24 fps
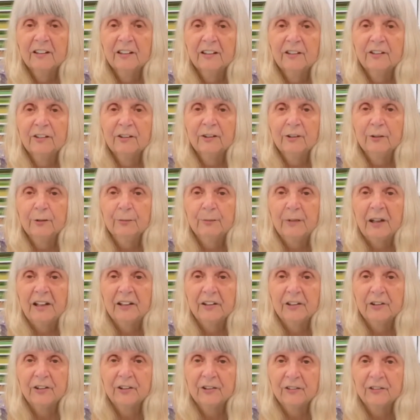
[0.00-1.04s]
to
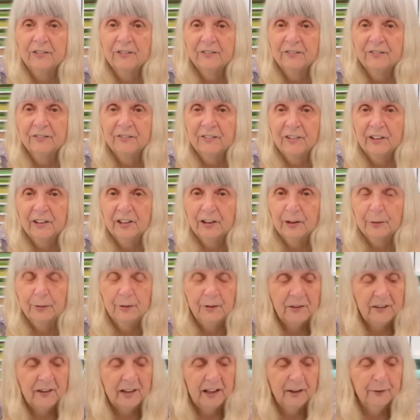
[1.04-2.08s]
match and go
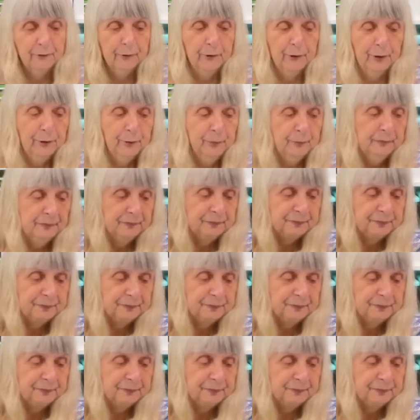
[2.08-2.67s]
with that room.